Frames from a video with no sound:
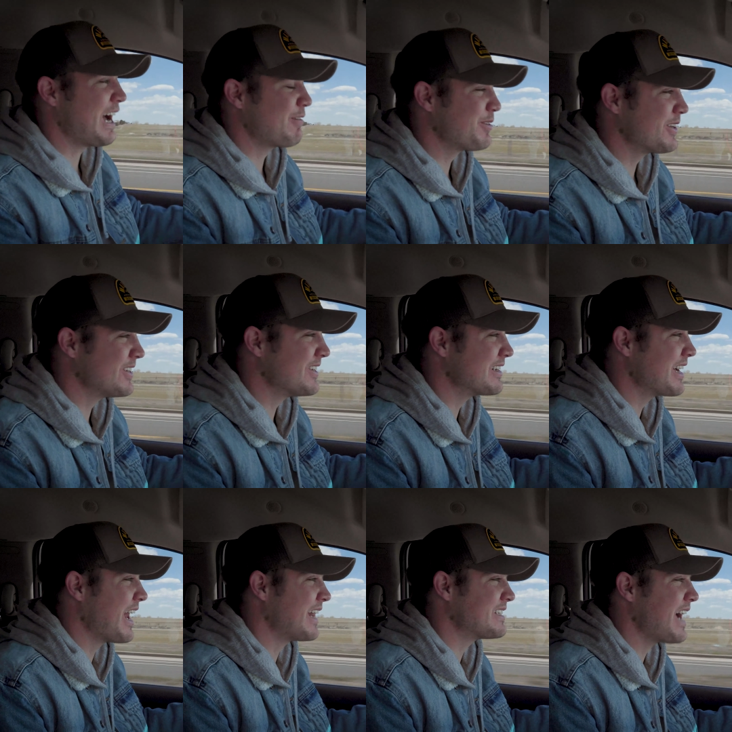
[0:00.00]
I feel
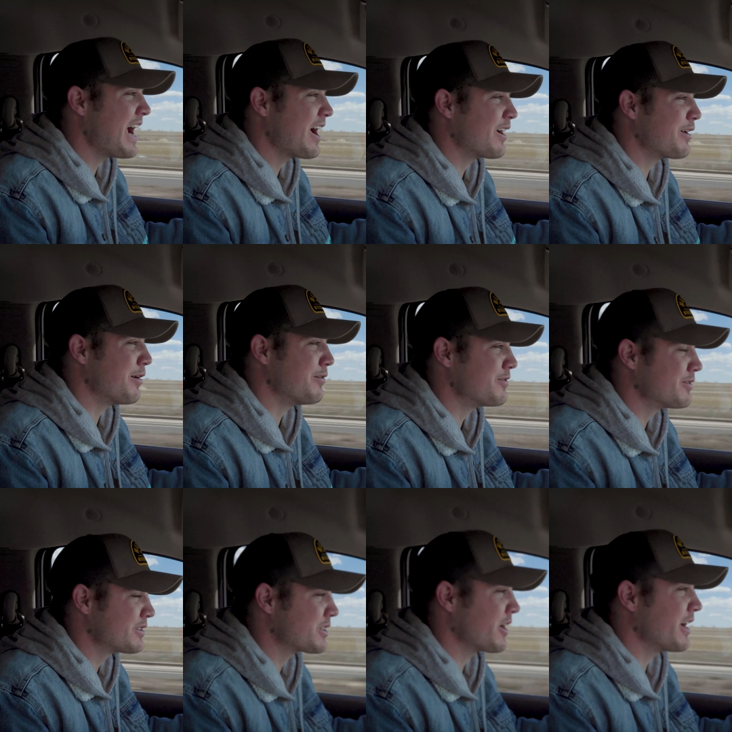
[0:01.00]
kind of tired
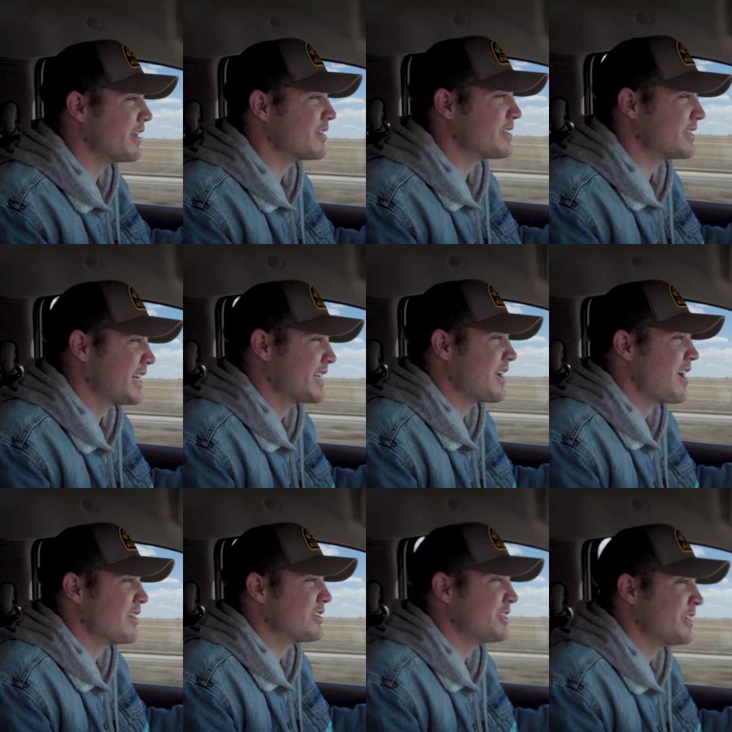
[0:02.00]
of screens and
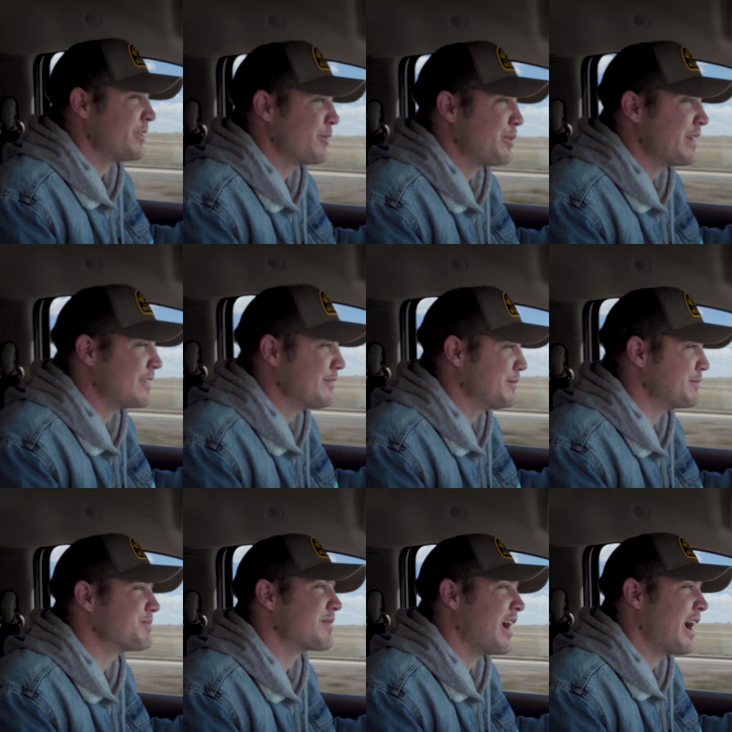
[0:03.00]
technology a little bit.
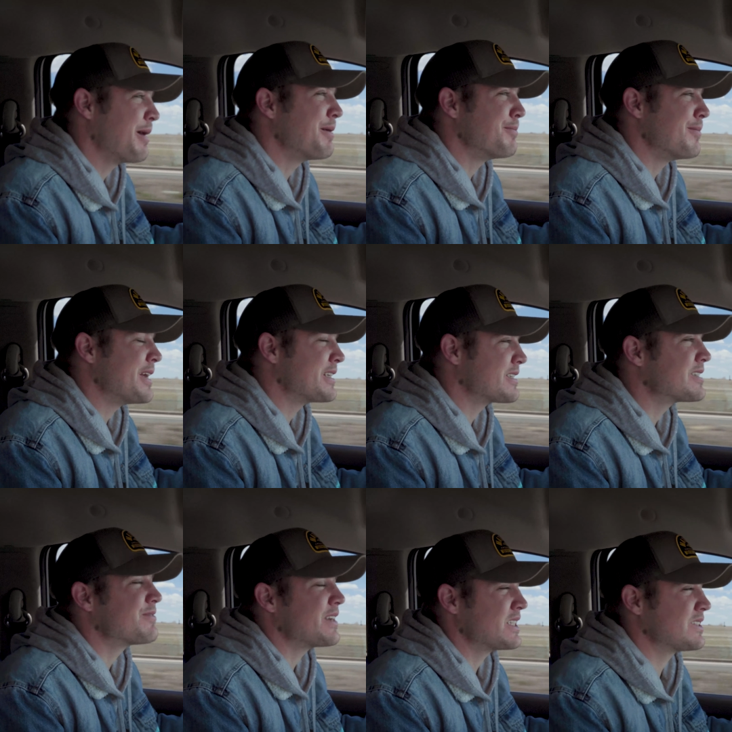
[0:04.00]
I
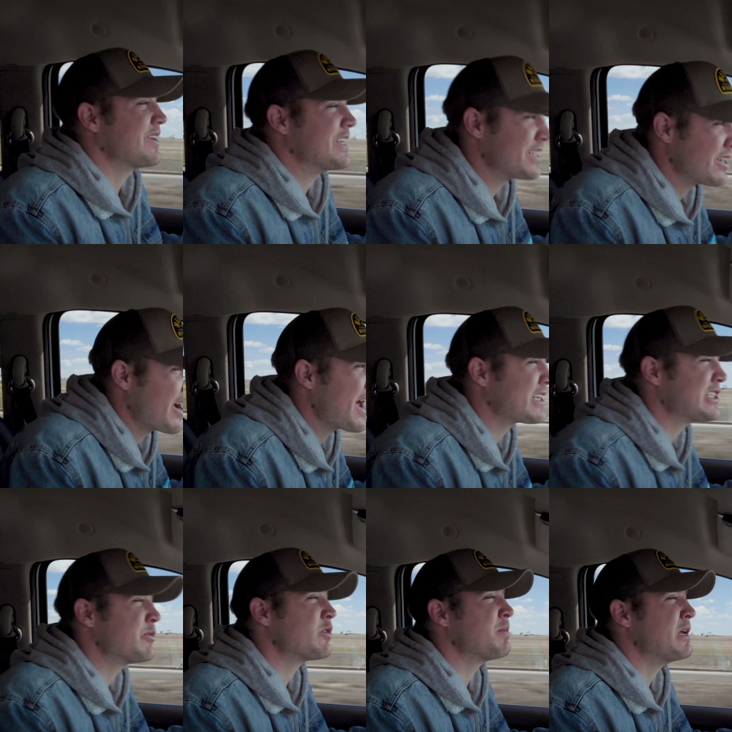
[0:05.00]
miss face-to-face
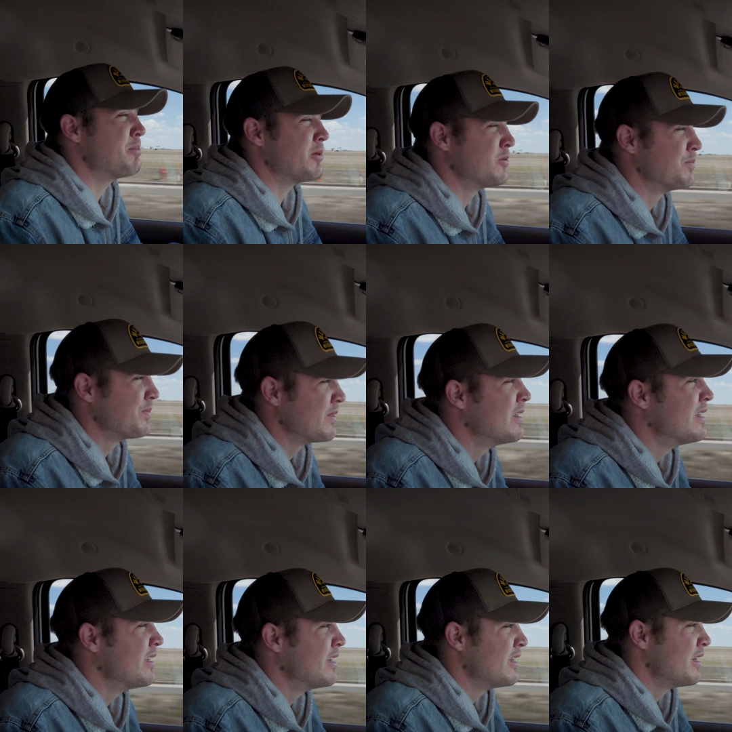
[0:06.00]
interaction with people.
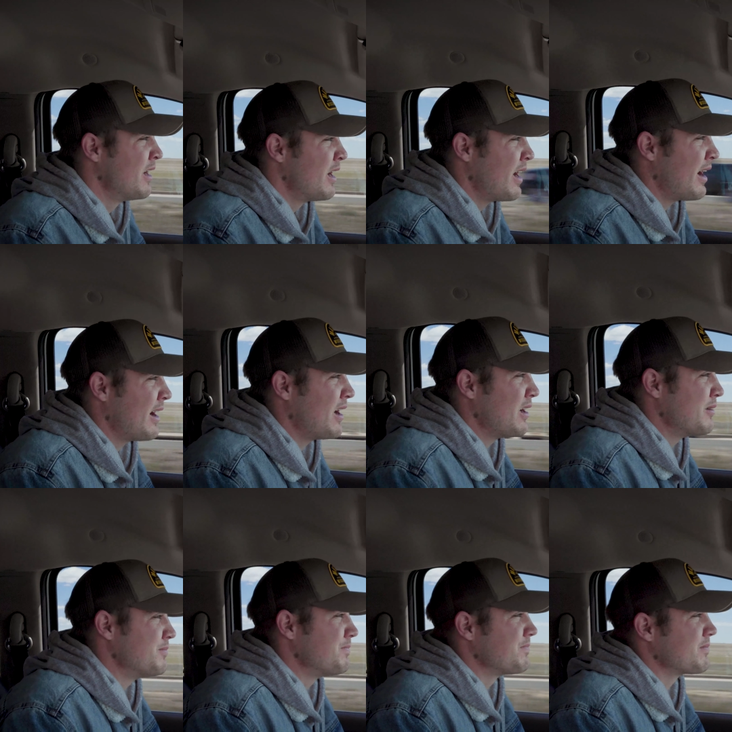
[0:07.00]

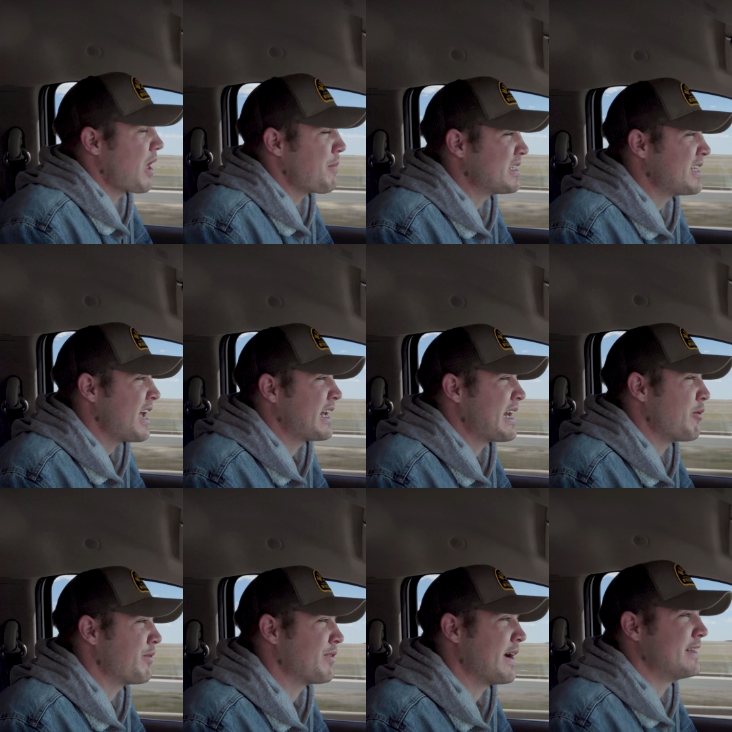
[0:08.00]
Um, I miss hanging
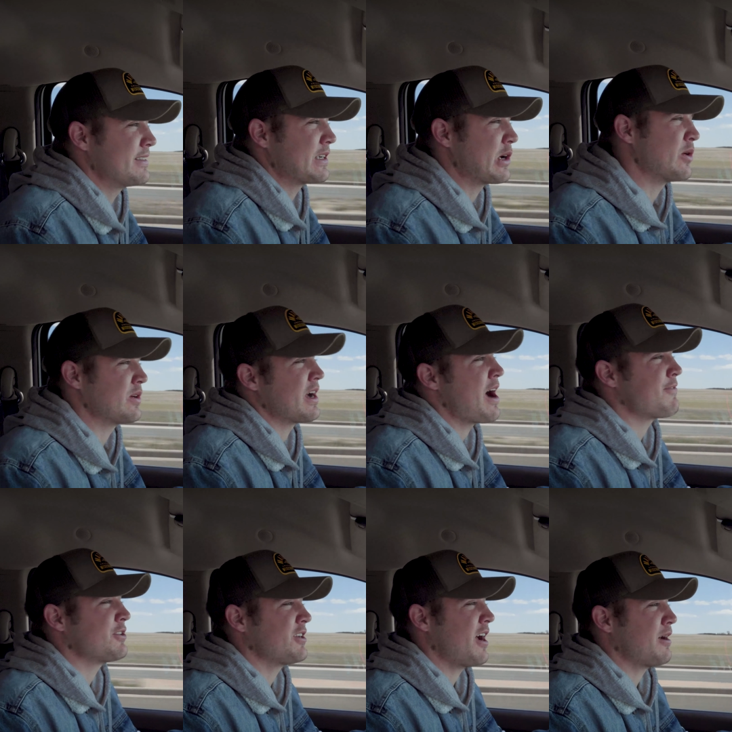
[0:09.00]
out with friends and going to
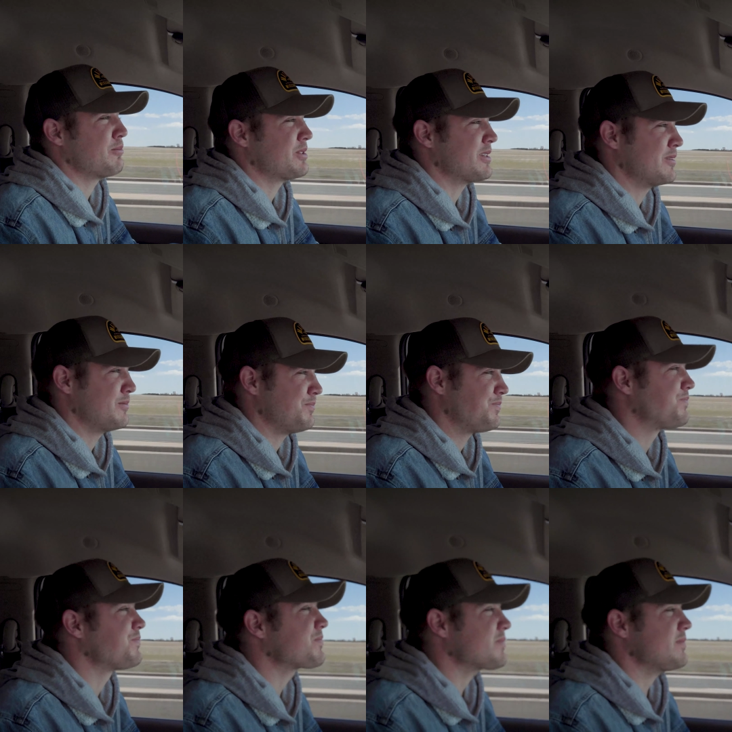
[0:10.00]
coffee shops
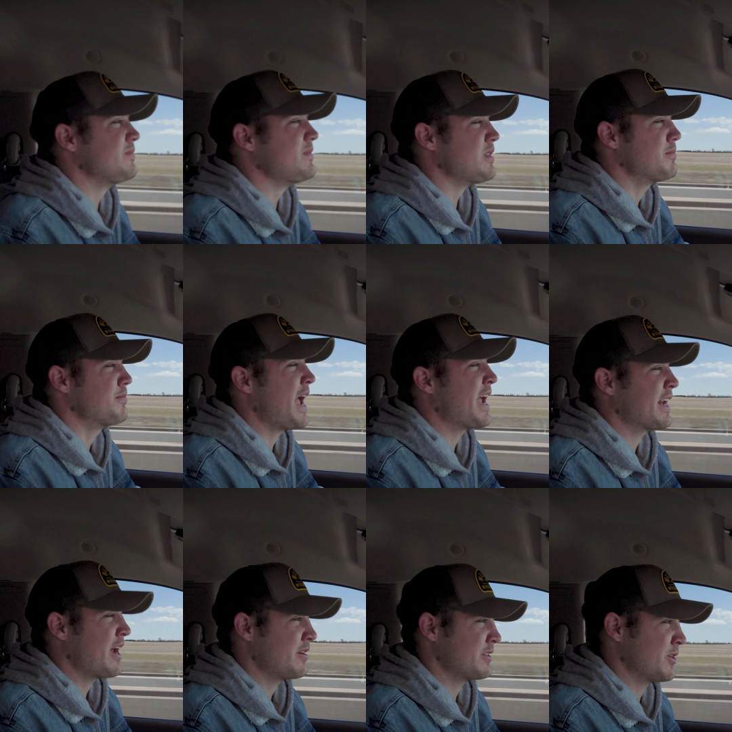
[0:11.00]
and
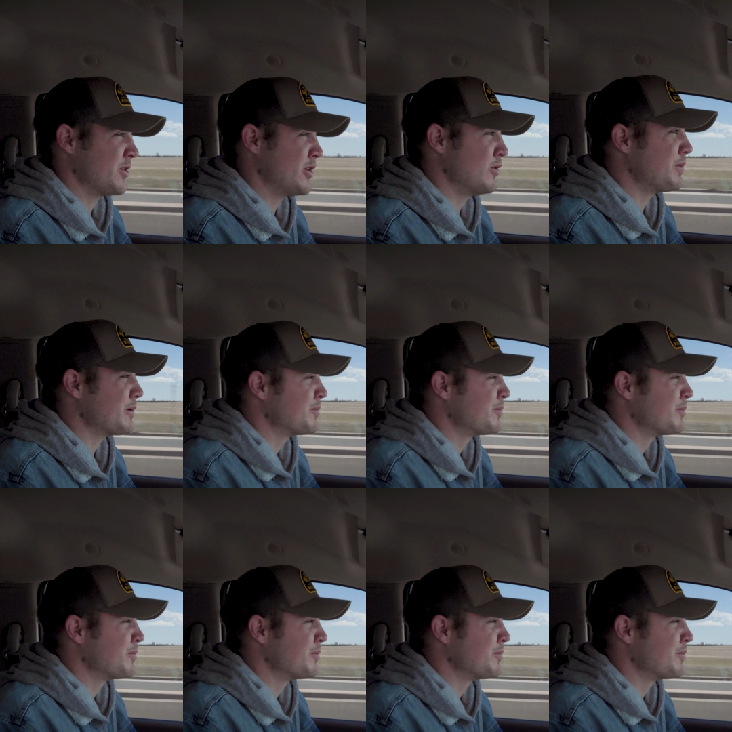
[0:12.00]
hanging out as a group.